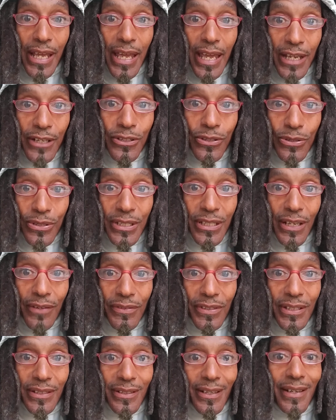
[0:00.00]

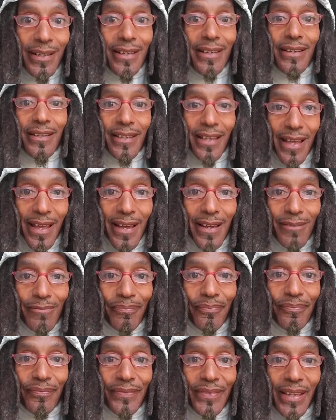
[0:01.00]
A276. Yeah,
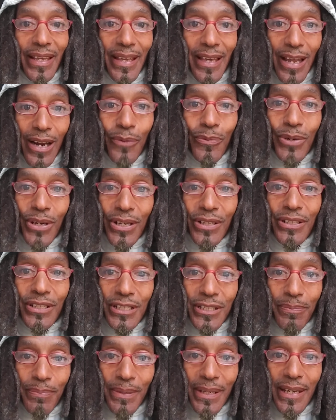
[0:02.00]
and I wanted to
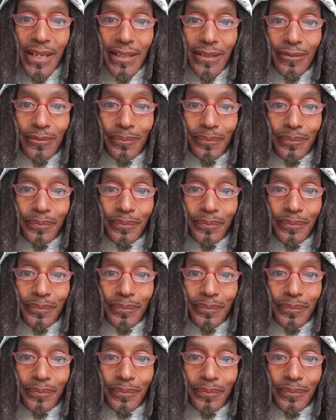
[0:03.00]
explain.